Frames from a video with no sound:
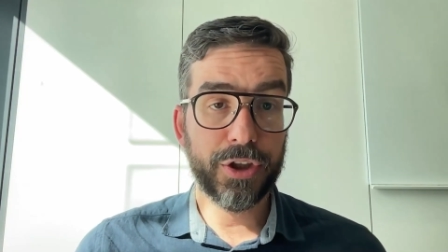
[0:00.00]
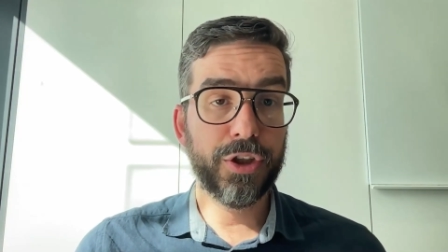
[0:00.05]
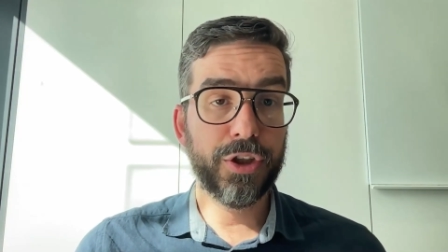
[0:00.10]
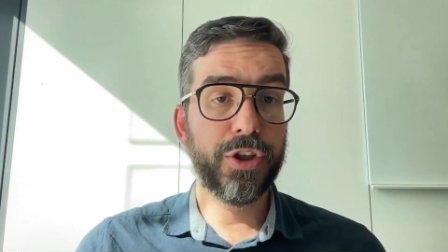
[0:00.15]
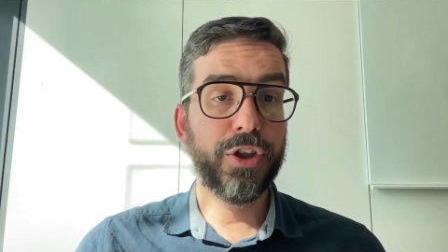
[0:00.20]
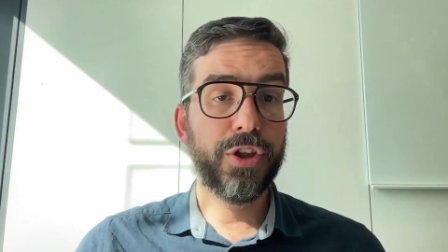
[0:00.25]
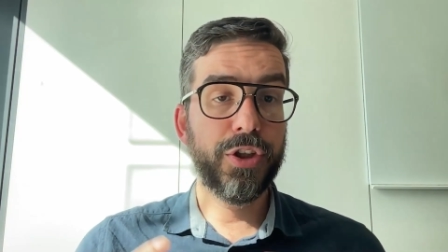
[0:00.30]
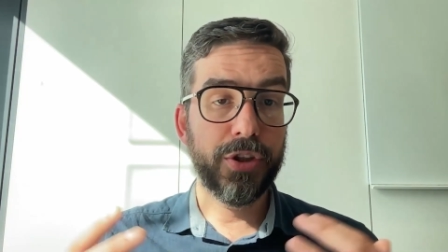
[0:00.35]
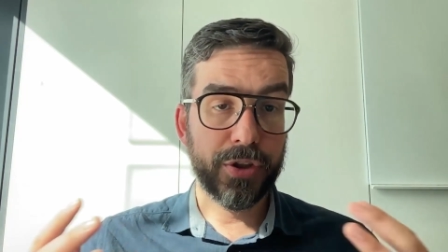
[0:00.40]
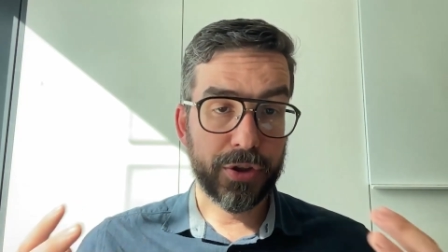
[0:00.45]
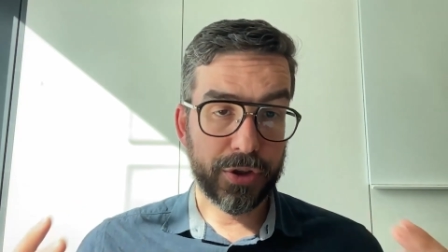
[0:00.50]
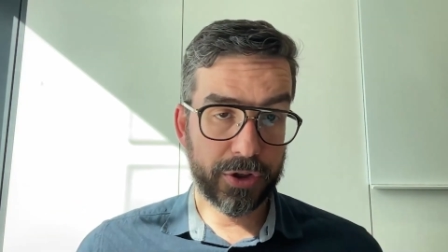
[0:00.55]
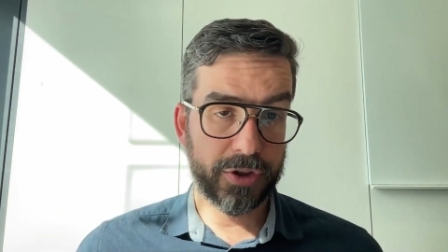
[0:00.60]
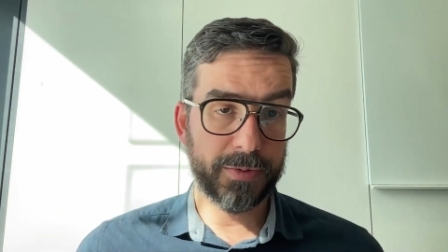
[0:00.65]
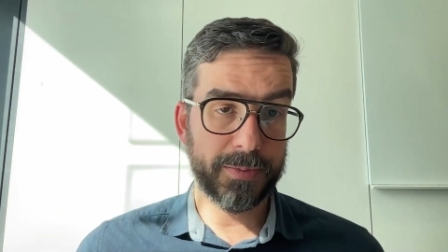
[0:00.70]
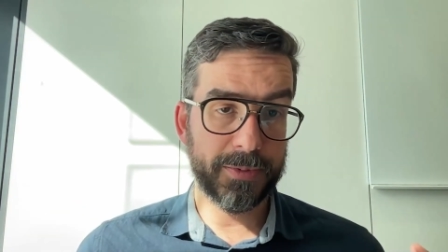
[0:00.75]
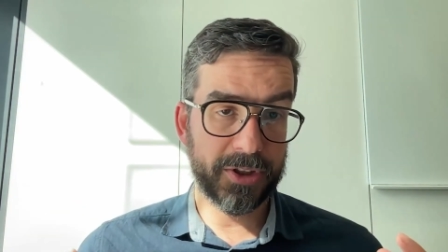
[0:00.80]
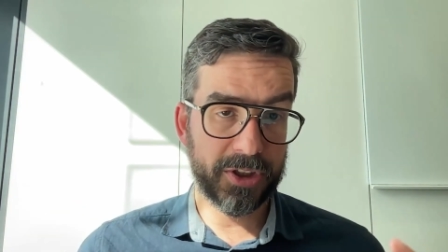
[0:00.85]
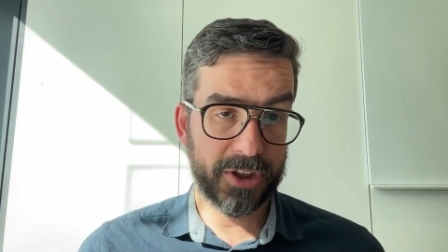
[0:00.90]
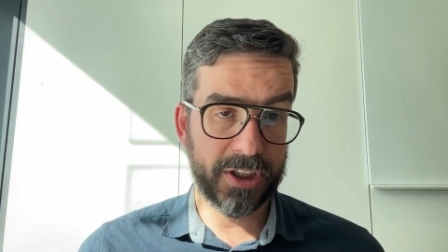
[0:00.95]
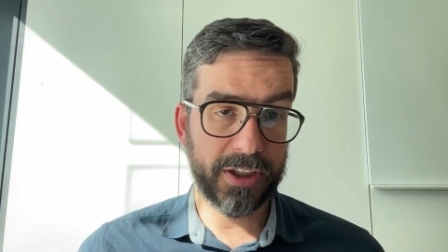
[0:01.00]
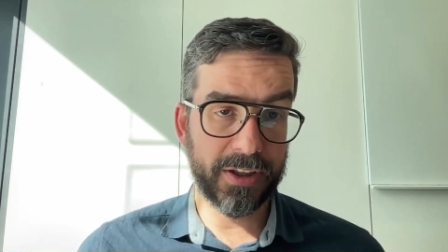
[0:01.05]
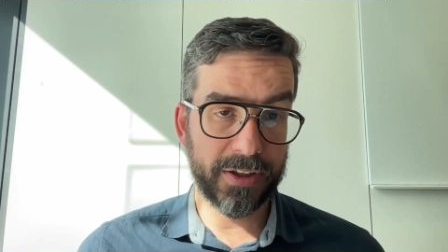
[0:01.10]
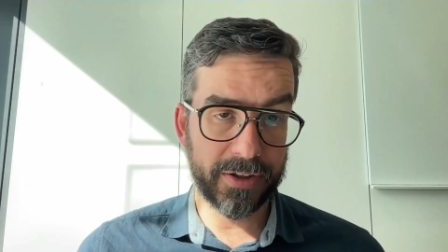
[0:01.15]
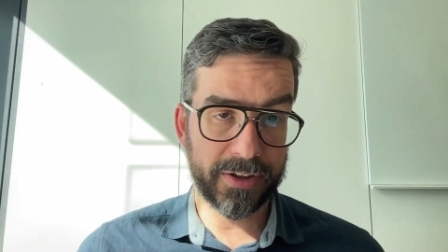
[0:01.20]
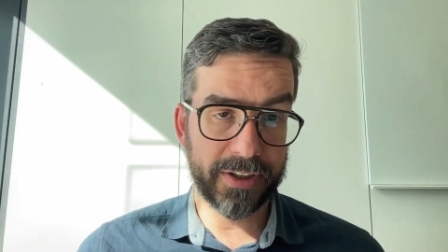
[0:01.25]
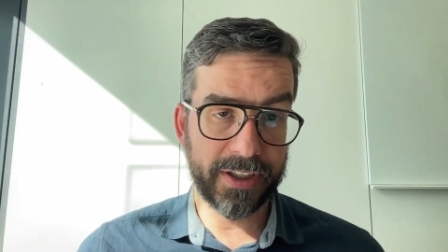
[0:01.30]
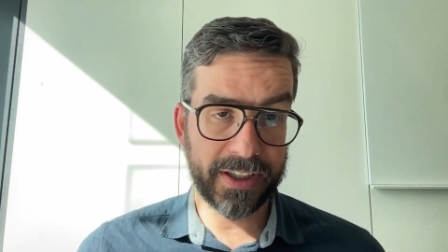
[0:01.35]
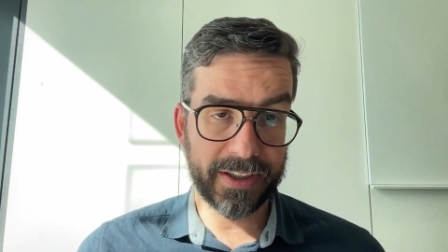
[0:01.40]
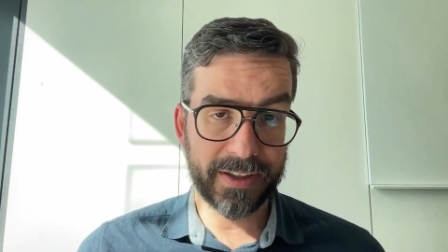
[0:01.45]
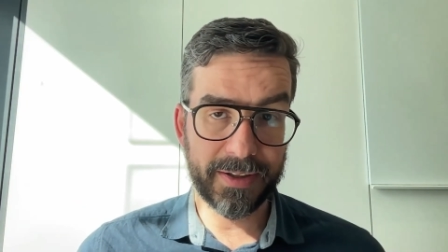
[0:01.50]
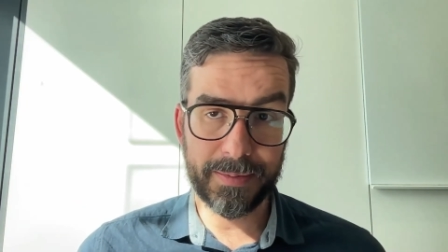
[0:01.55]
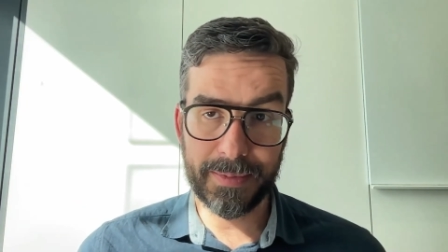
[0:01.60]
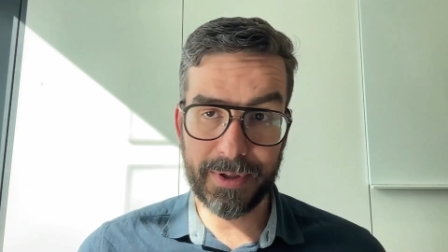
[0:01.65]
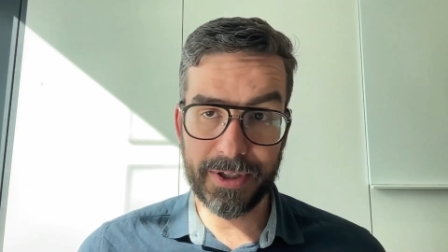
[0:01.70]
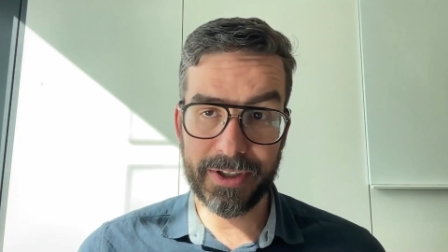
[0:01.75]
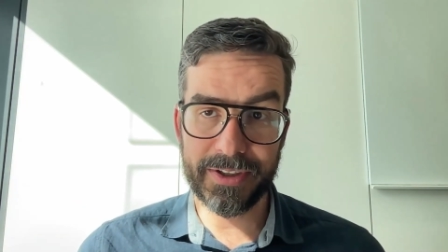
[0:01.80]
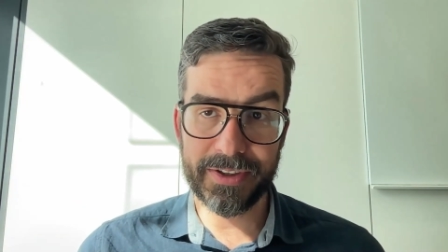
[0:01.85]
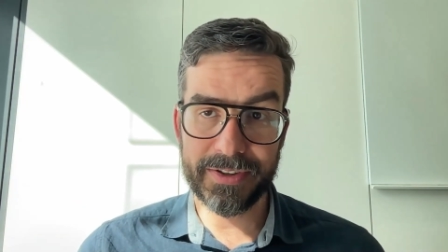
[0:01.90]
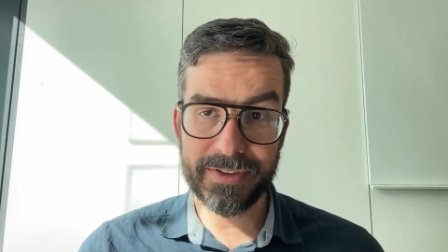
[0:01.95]
huge machine learning
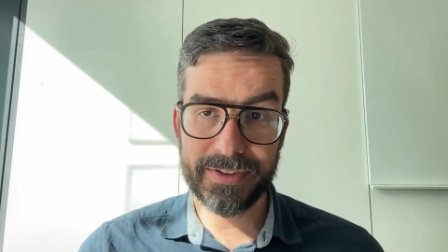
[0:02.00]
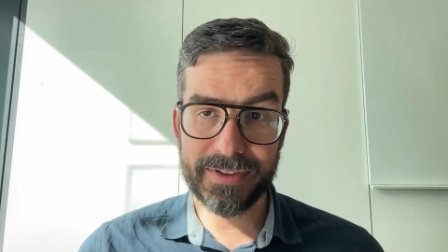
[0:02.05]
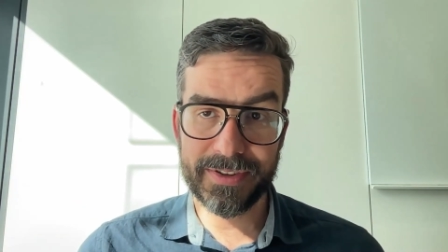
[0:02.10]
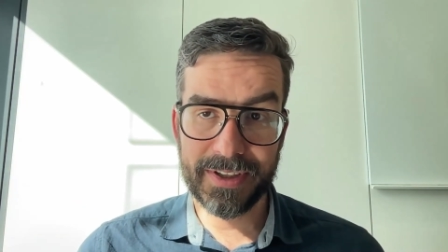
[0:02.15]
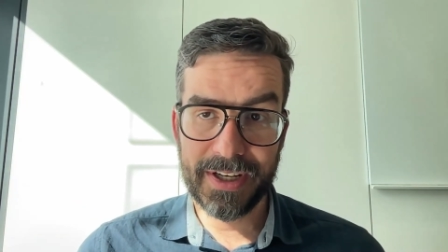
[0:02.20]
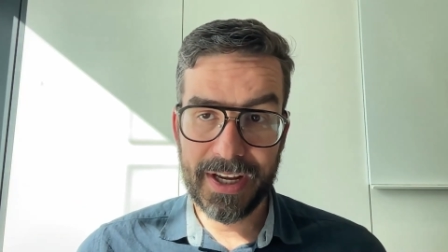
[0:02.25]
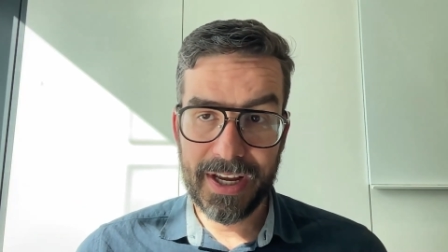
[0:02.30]
models.